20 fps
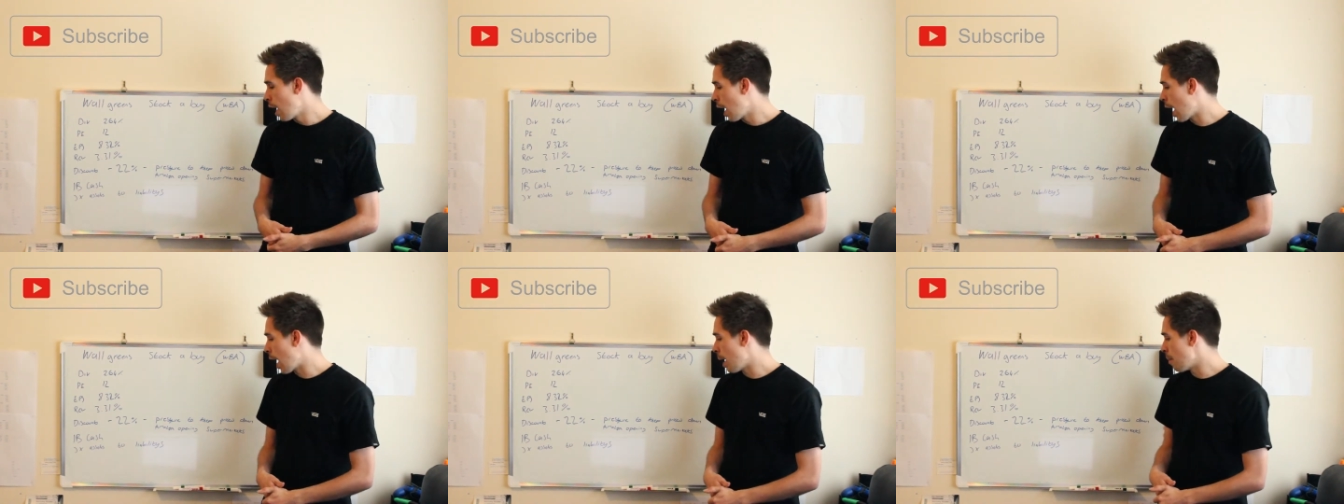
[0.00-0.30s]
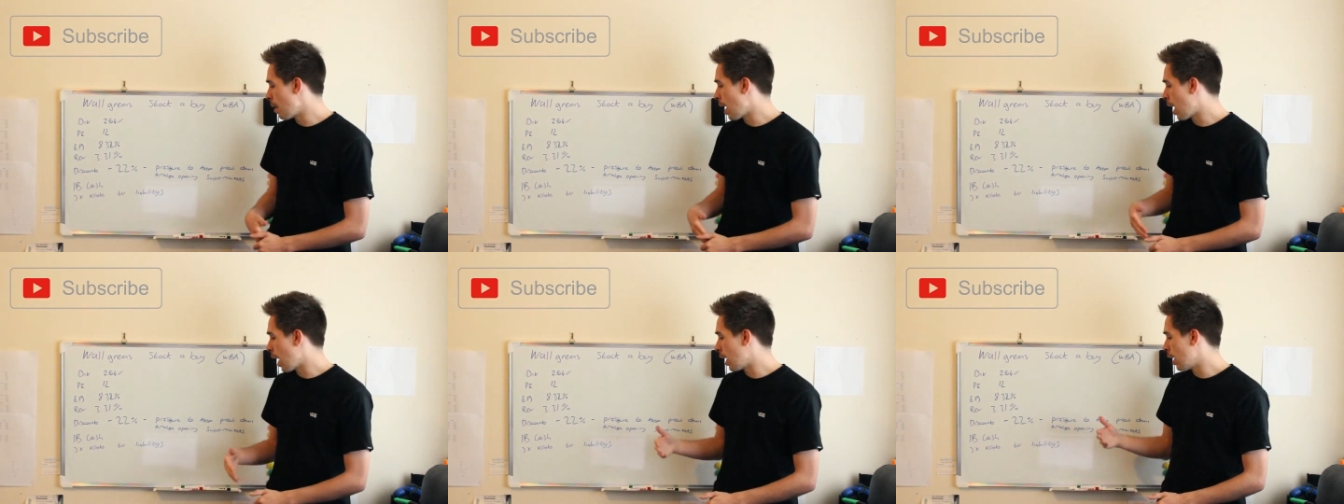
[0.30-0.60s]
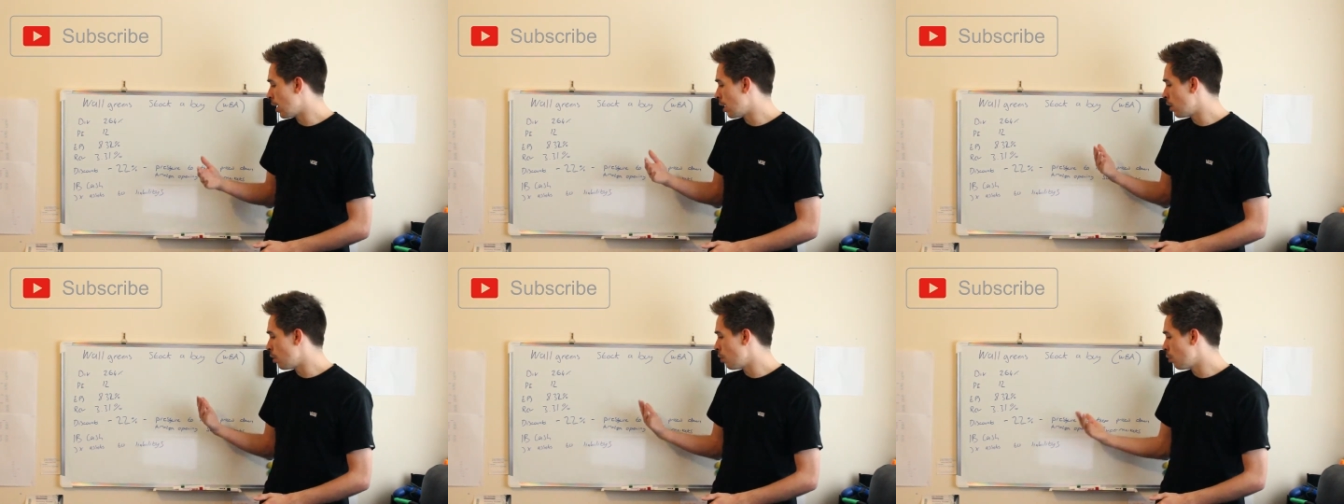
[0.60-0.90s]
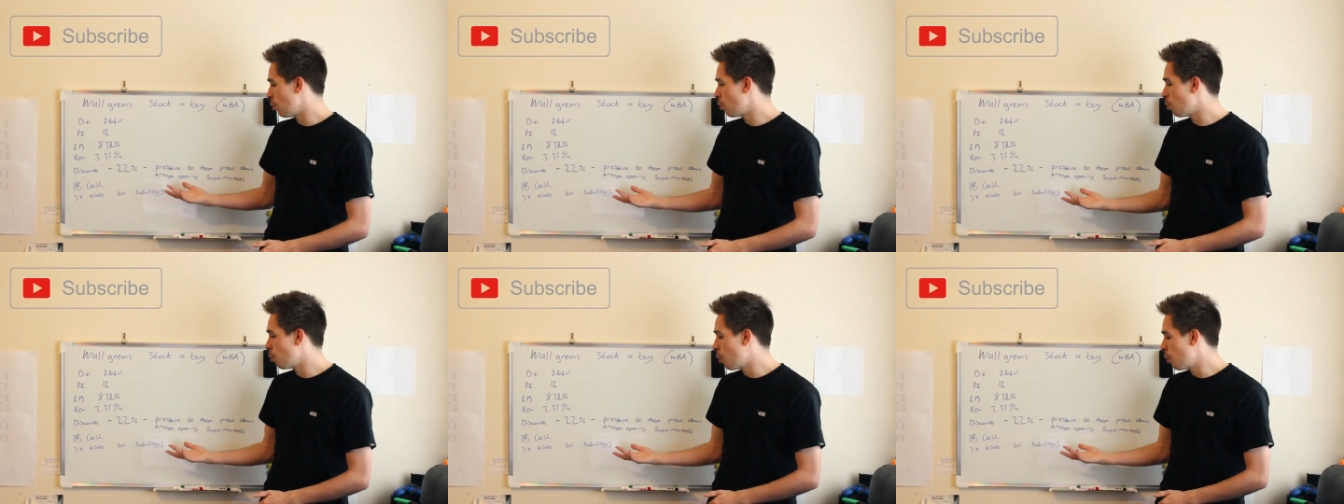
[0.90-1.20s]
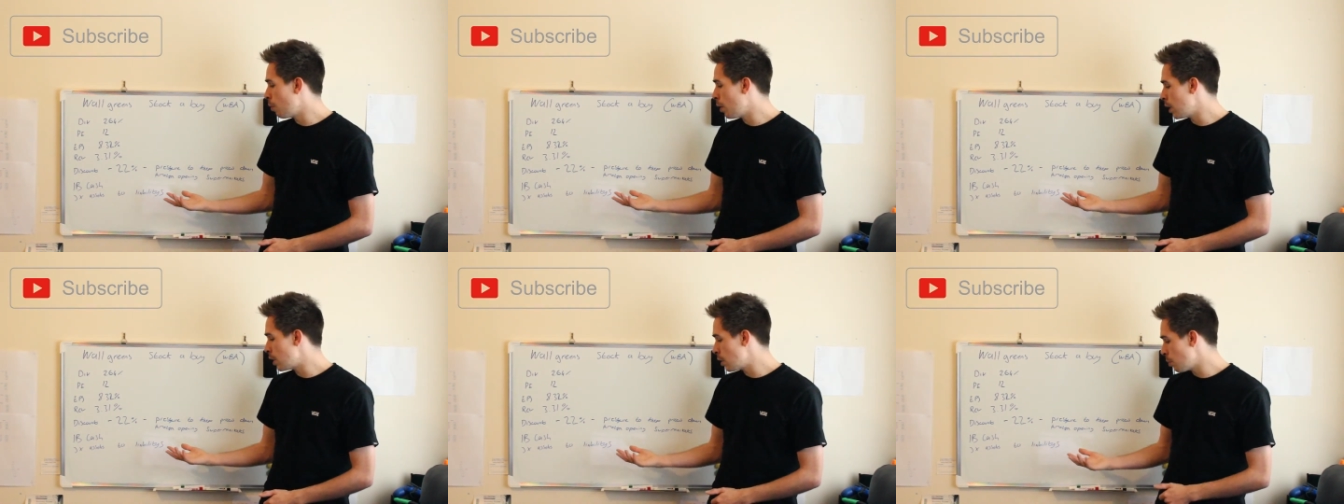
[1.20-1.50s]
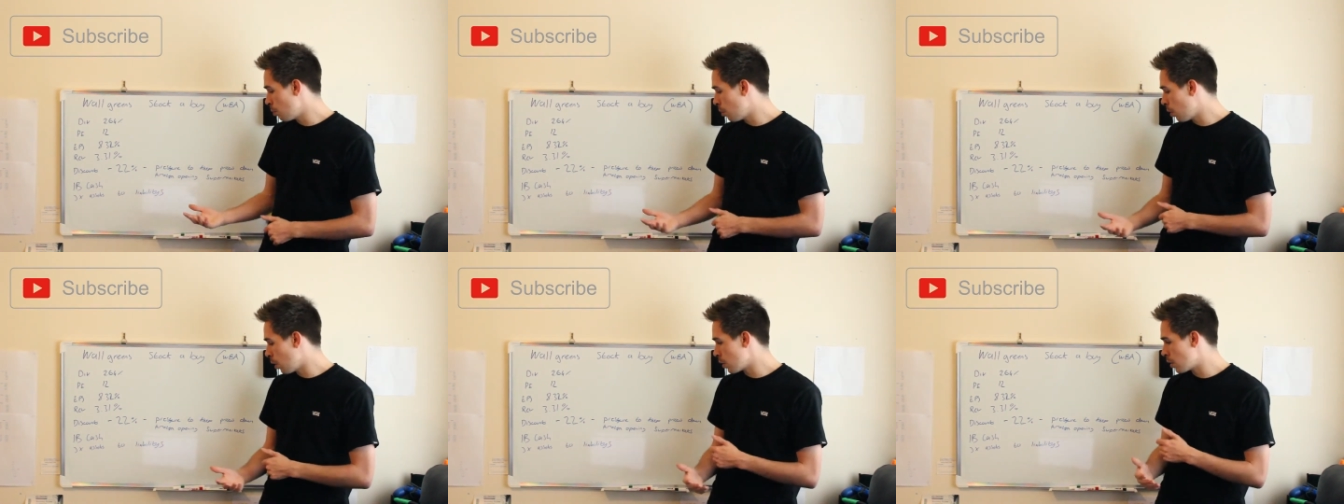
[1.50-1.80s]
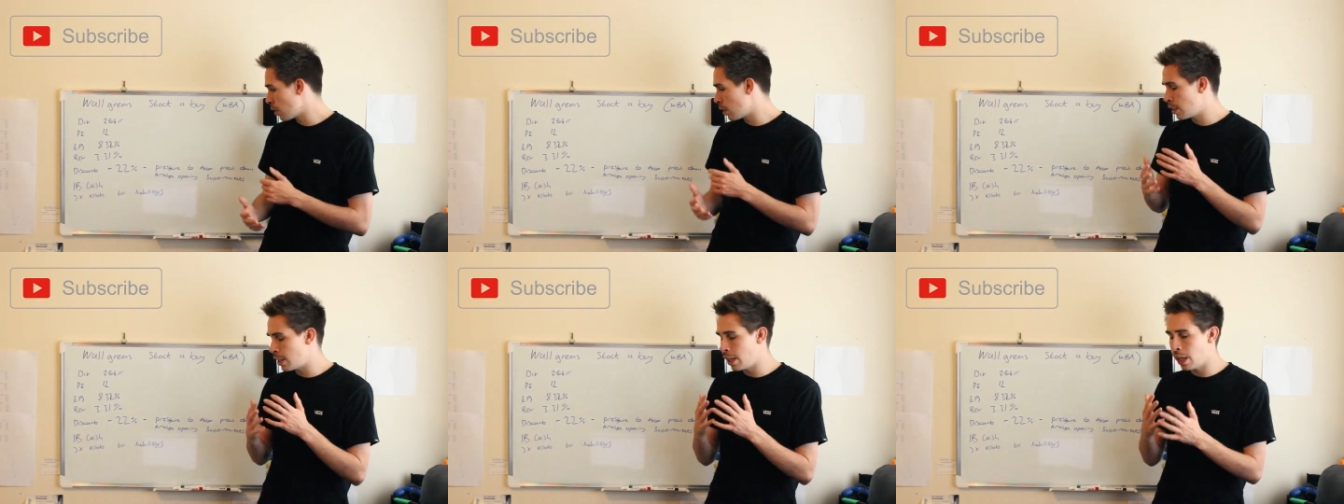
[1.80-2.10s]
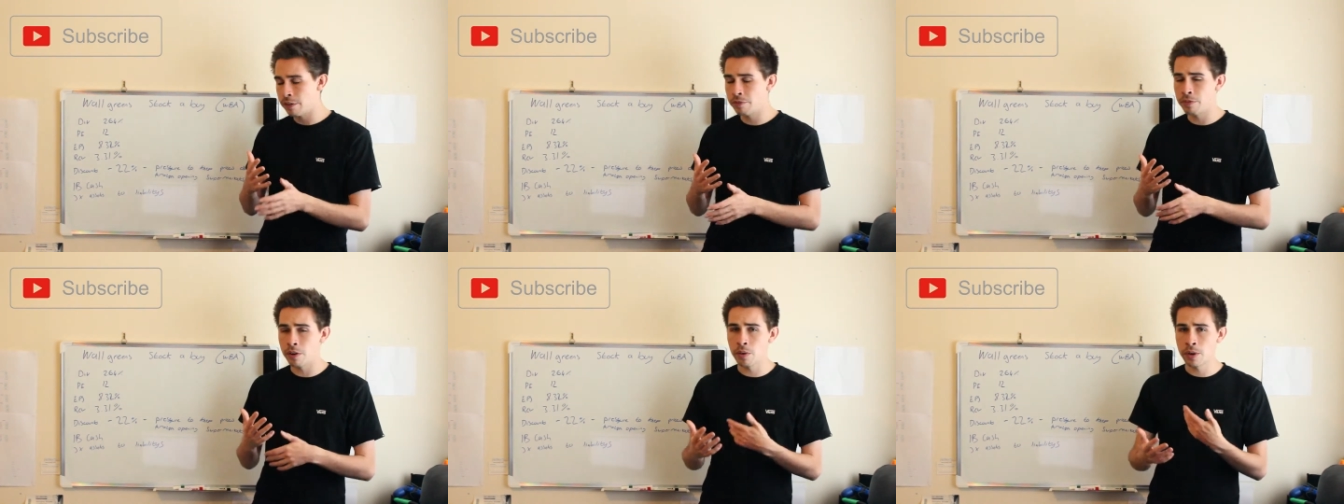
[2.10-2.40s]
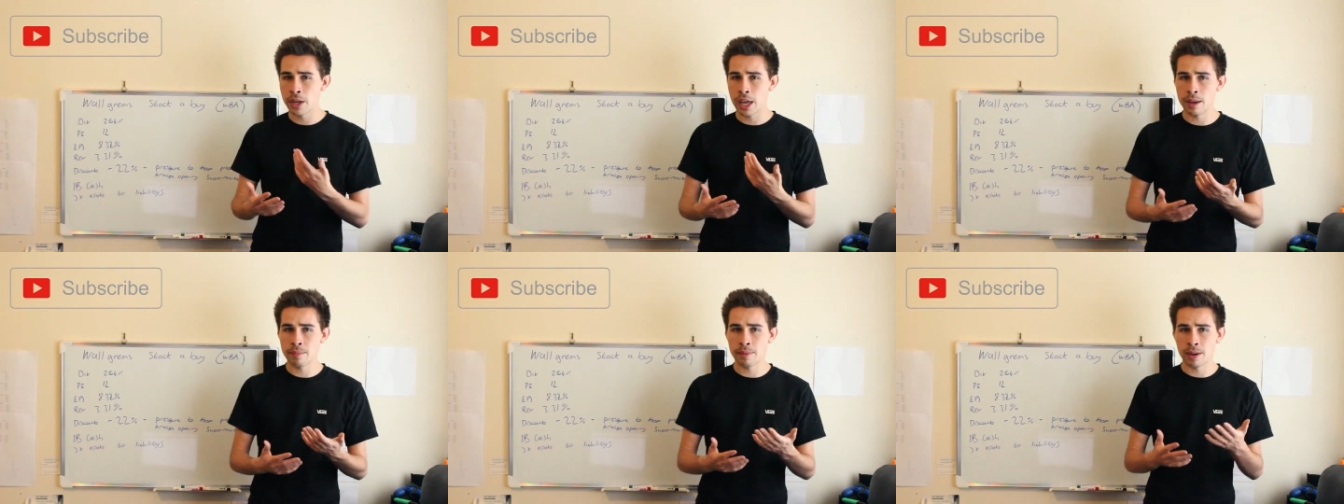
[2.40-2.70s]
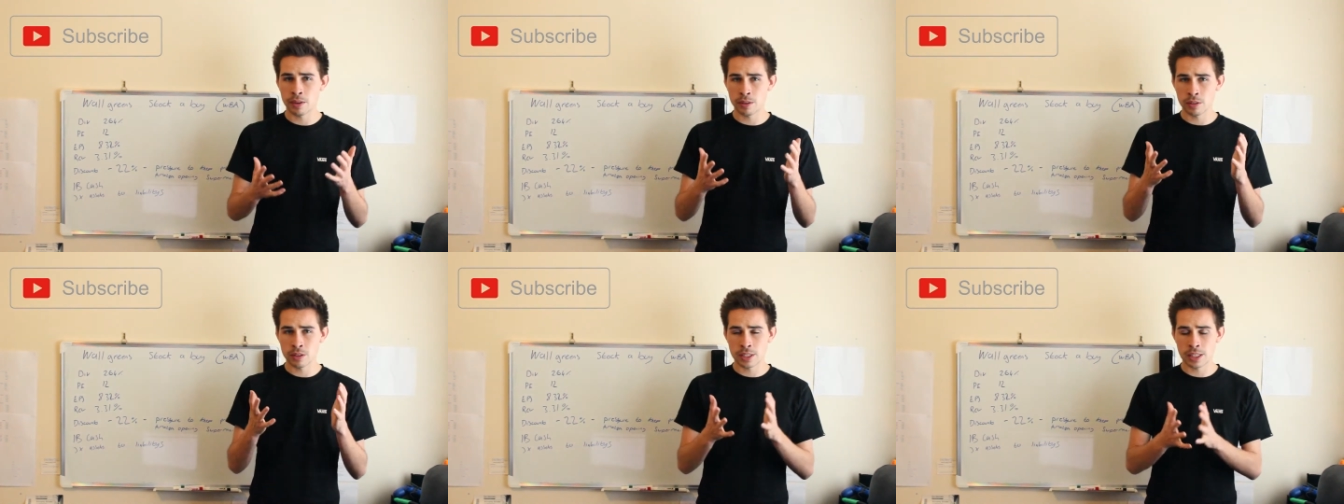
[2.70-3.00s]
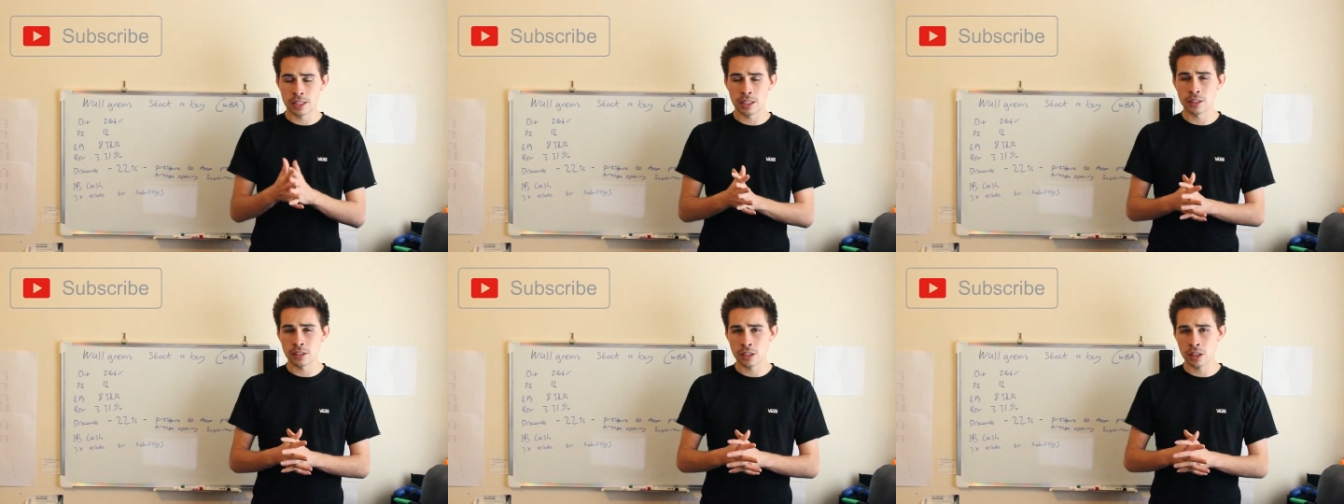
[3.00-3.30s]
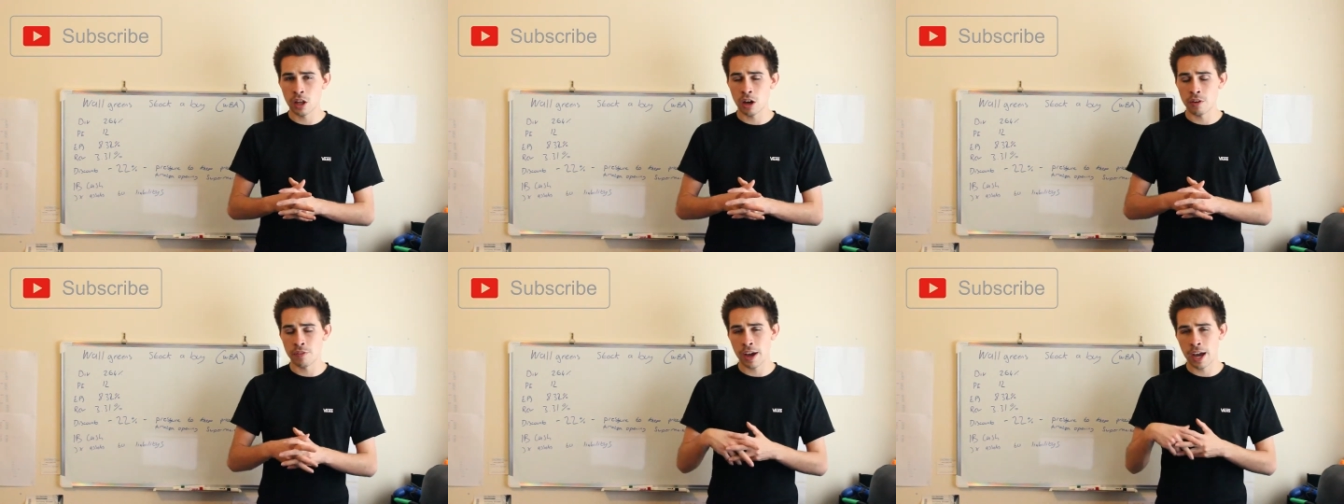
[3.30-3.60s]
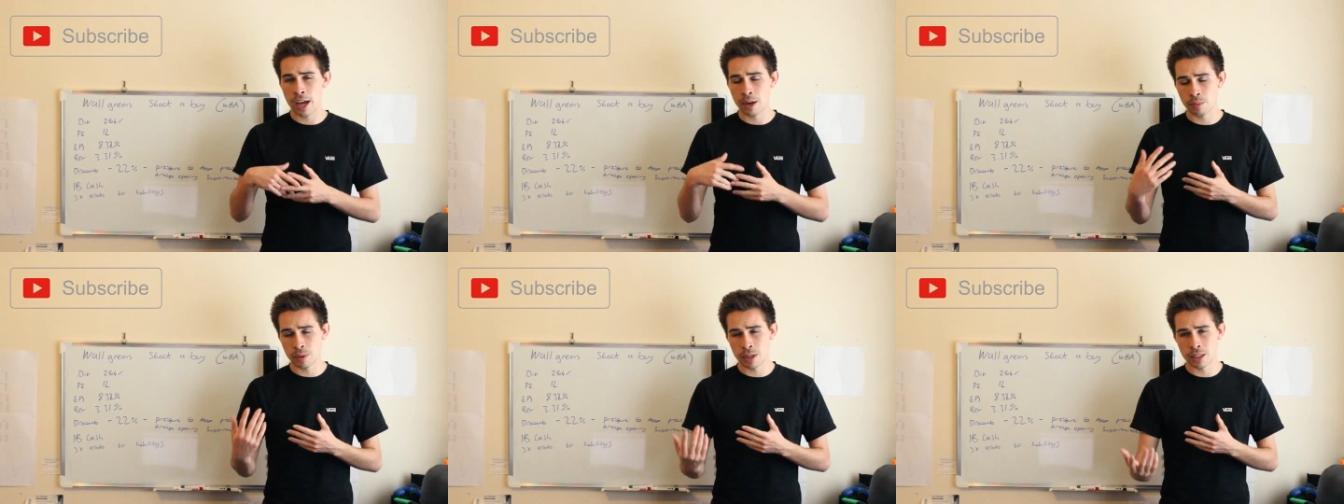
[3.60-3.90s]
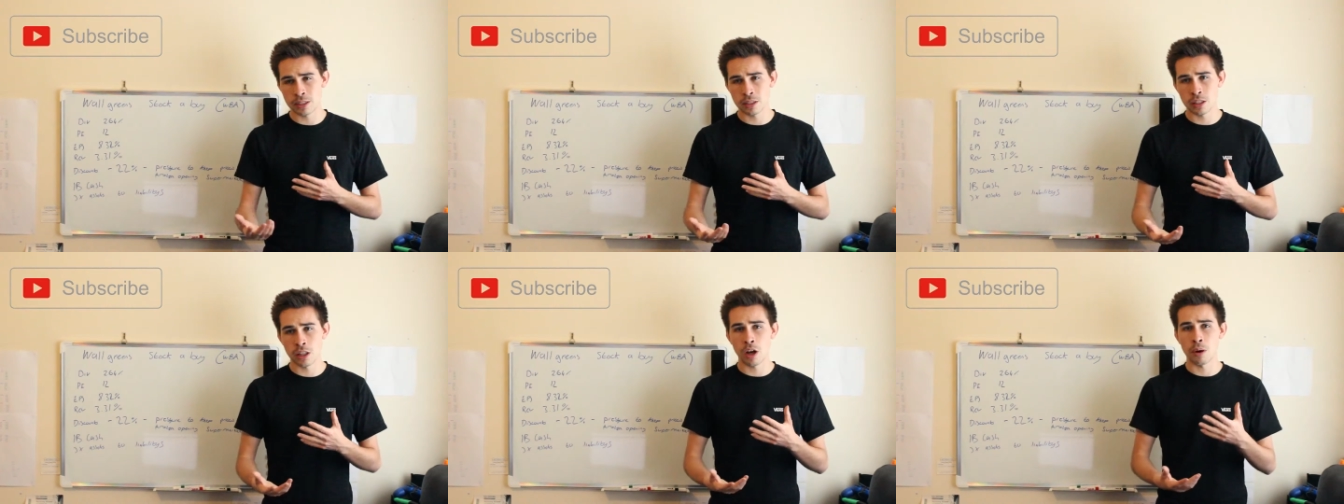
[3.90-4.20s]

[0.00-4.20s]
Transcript: Um, and one reason was the CFO came out and said there's a lot of headwinds,